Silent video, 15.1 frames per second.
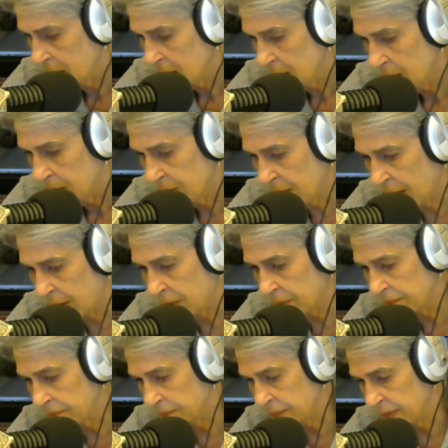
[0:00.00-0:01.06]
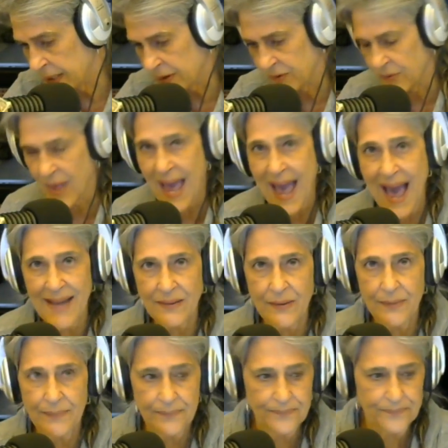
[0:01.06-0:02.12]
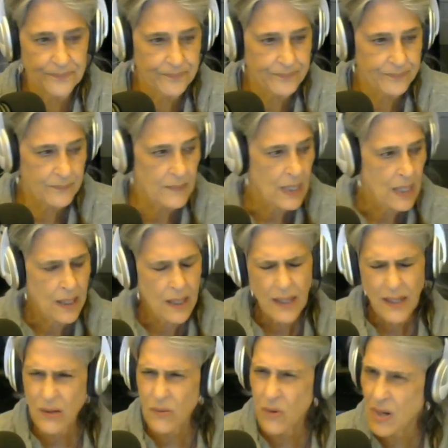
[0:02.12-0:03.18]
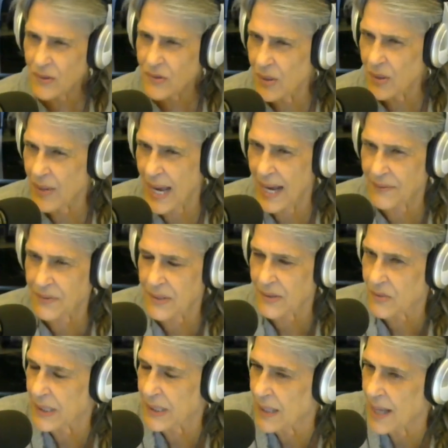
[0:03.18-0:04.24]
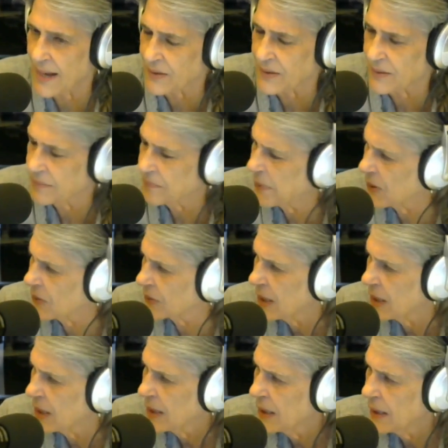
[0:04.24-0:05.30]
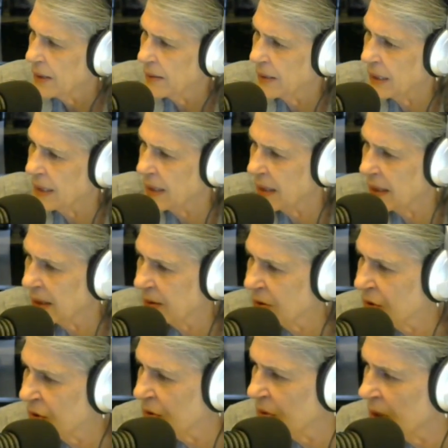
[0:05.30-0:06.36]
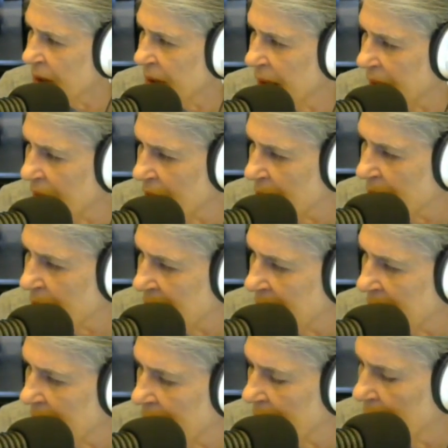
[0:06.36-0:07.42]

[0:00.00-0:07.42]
So there's that. You also have, since we last spoke, the extraordinary meeting,